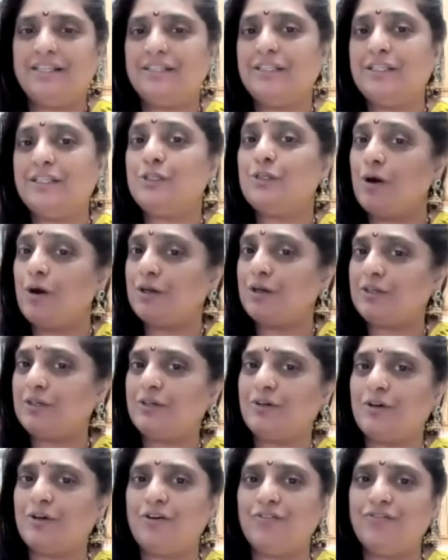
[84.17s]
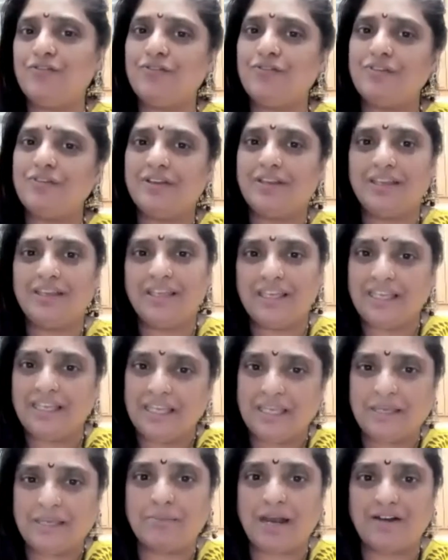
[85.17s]
the daughter of
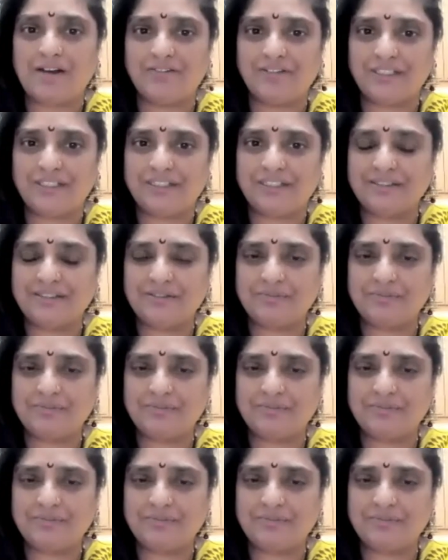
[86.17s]
Himavan.